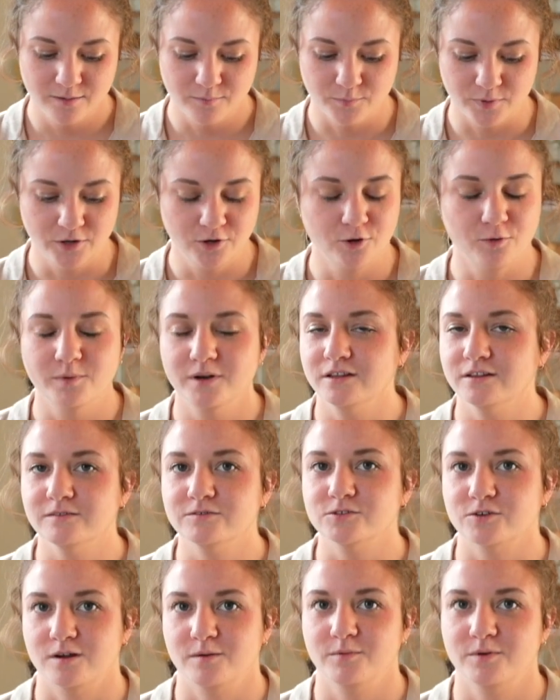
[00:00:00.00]
but nobody loves
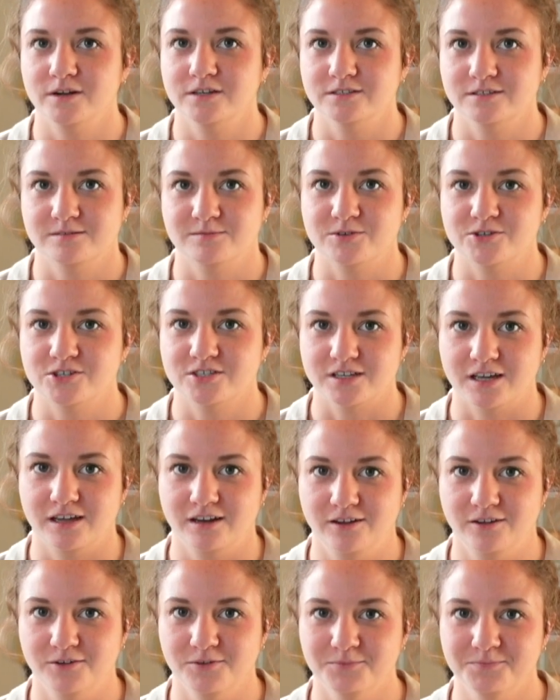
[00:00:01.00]
cranberries as much as I
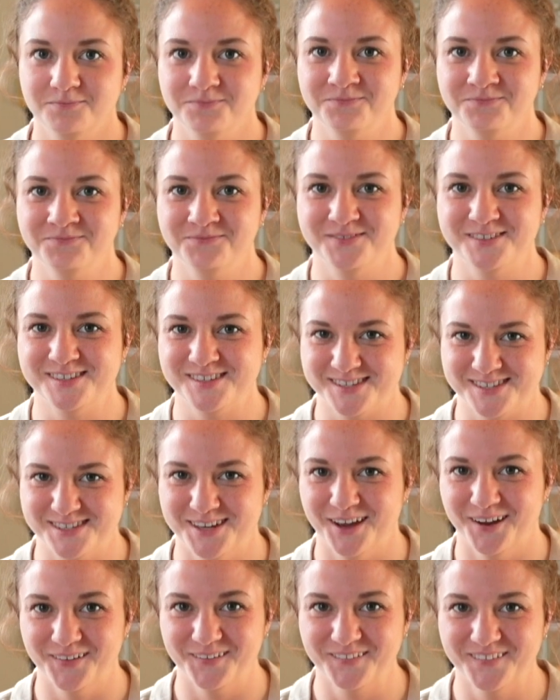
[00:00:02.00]
do.
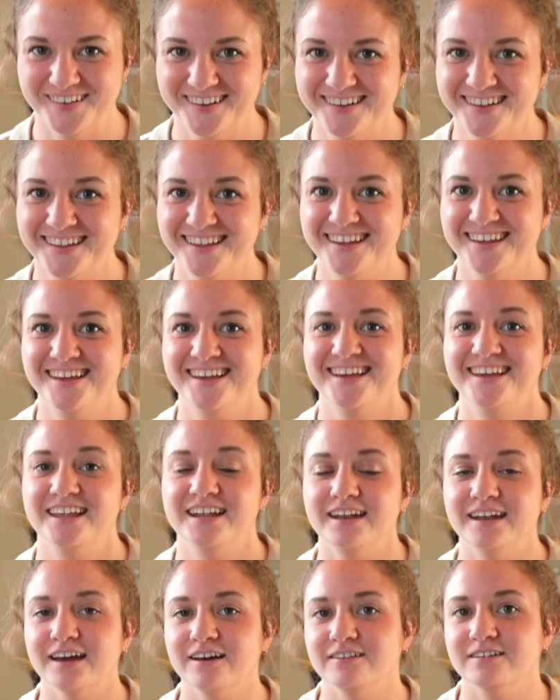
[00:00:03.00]
So
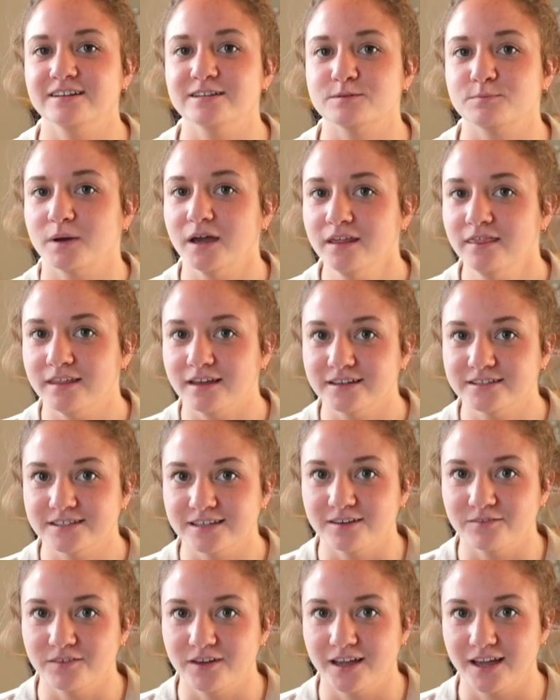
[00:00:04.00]
now that it's my
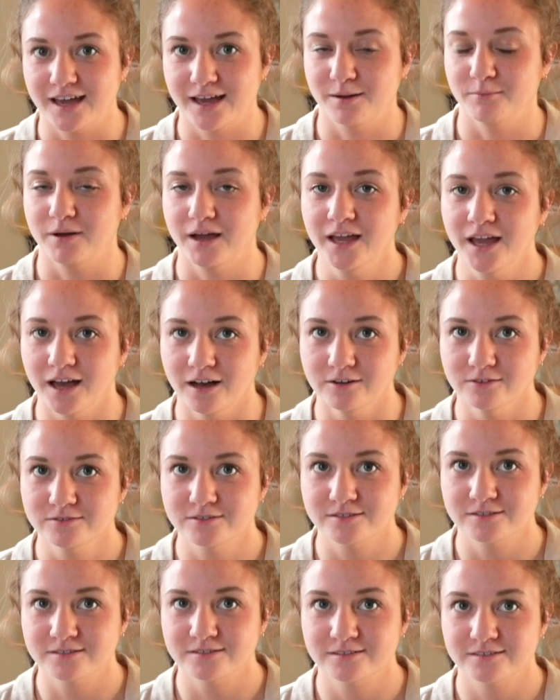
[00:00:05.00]
Thanksgiving at my
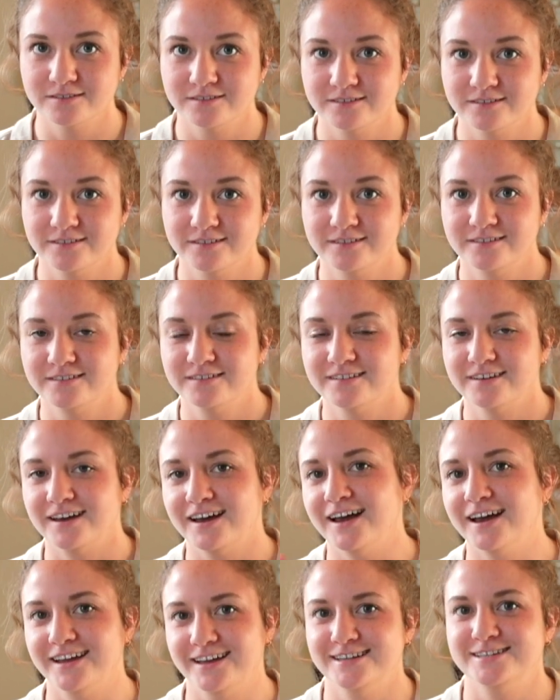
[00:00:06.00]
house,
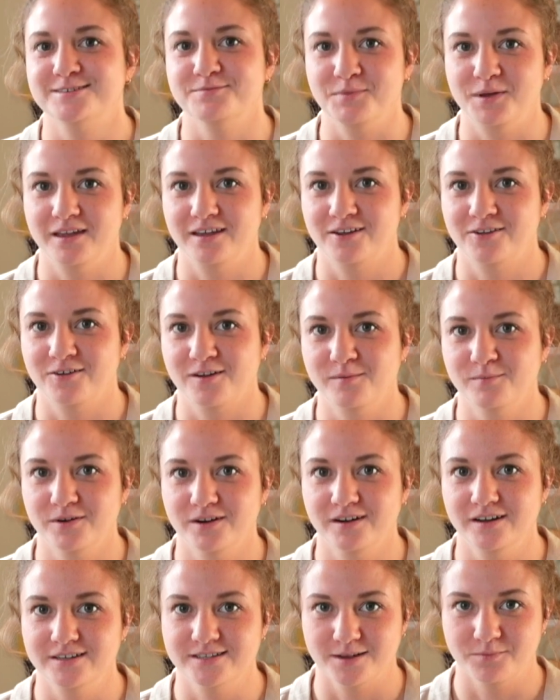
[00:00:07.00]
I get to make a
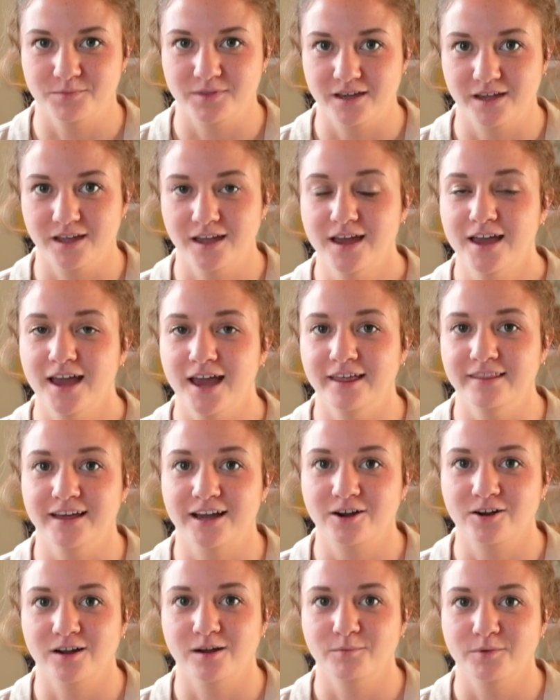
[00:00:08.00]
cranberry something. And
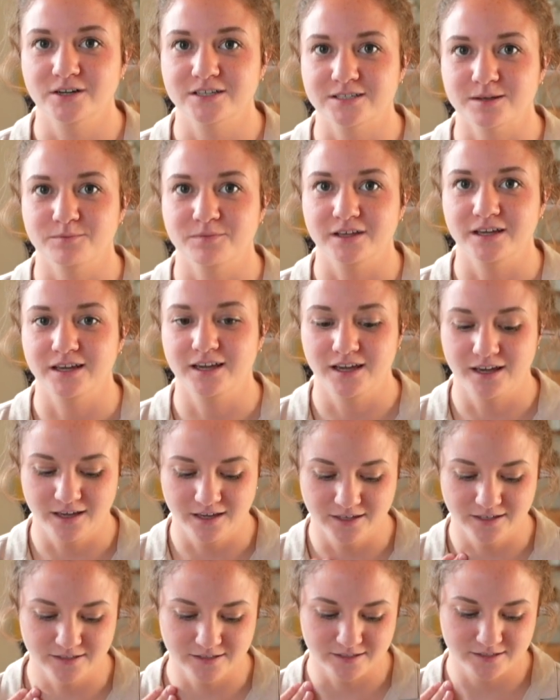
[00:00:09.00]
that cranberry something
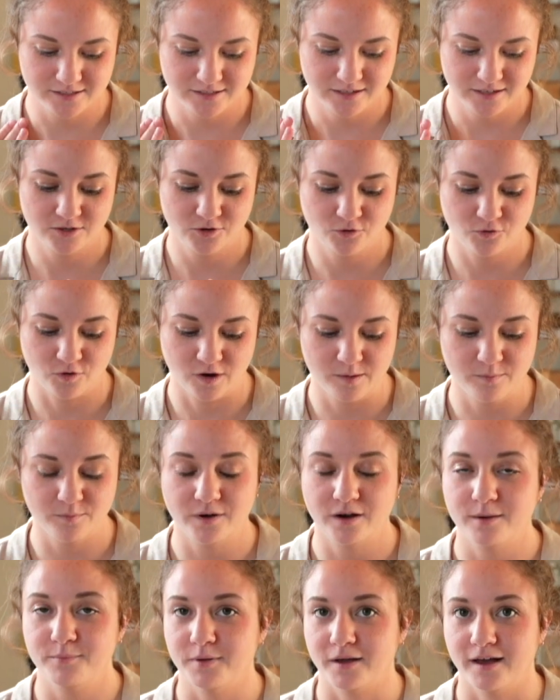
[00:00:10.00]
is
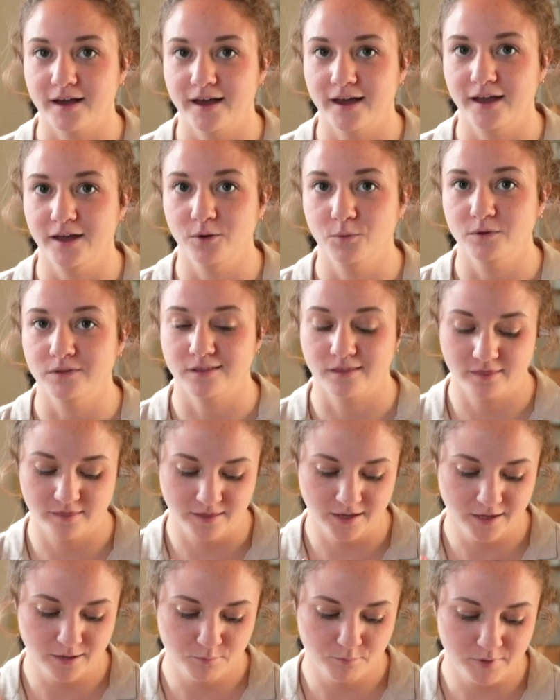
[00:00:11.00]
cranberry pie with a
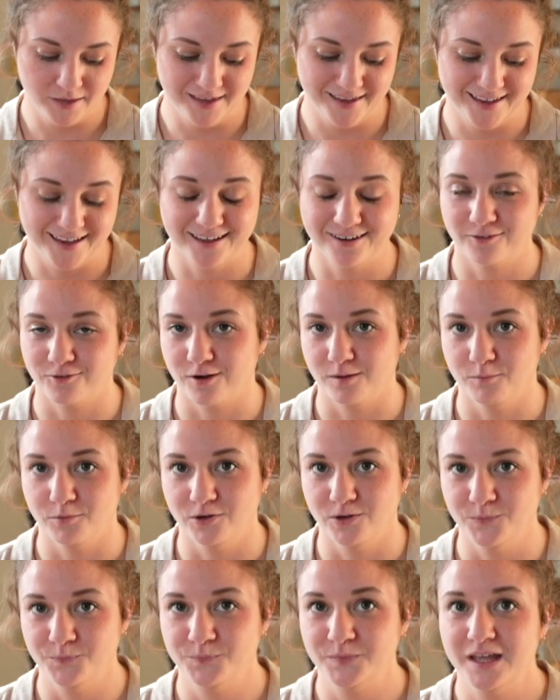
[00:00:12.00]
thick pecan
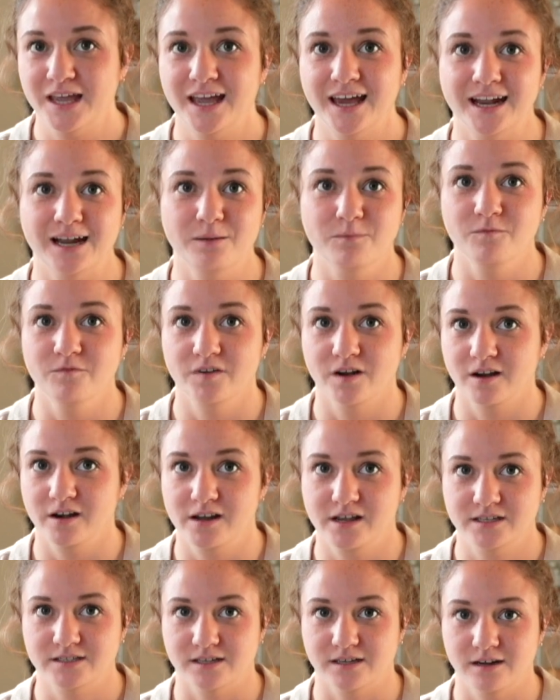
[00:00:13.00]
crumble. And I'm very
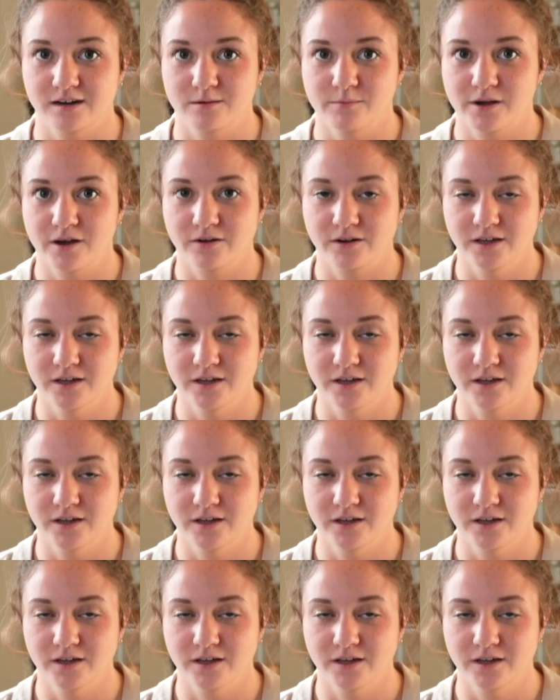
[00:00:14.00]
excited about